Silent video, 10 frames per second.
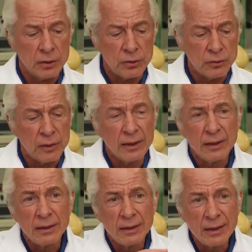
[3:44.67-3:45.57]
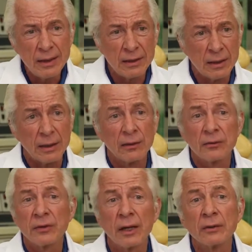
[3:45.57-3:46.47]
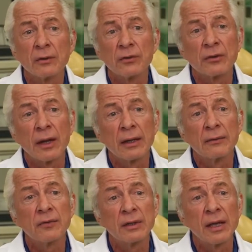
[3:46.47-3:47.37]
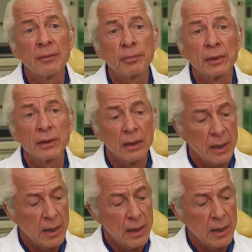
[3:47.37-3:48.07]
to the details, the underside of the template.